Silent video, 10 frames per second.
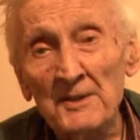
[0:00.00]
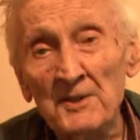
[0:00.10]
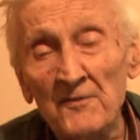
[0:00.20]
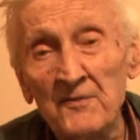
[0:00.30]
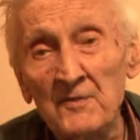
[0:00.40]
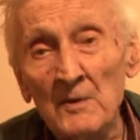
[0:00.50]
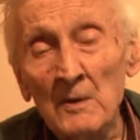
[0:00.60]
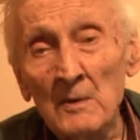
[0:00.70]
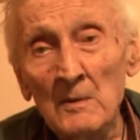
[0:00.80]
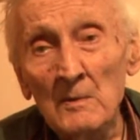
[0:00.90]
tough
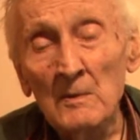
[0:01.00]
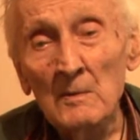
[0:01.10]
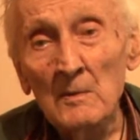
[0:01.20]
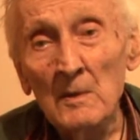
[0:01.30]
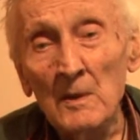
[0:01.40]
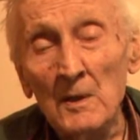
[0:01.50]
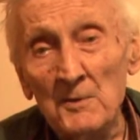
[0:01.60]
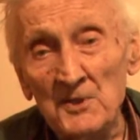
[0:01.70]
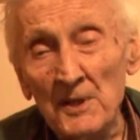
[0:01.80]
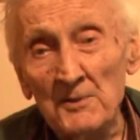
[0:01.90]

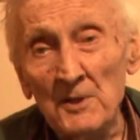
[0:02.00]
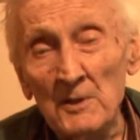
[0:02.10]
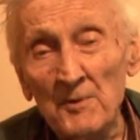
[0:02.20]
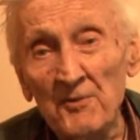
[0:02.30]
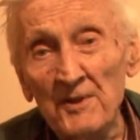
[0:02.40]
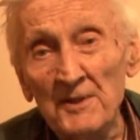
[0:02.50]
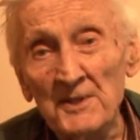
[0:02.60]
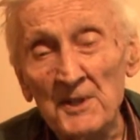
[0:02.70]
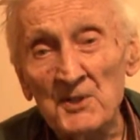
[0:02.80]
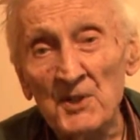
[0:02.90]
OC, I told you, with 3
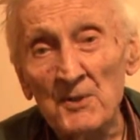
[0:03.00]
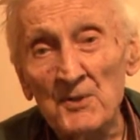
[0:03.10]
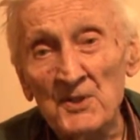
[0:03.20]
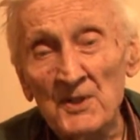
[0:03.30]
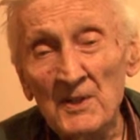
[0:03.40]
DSOs.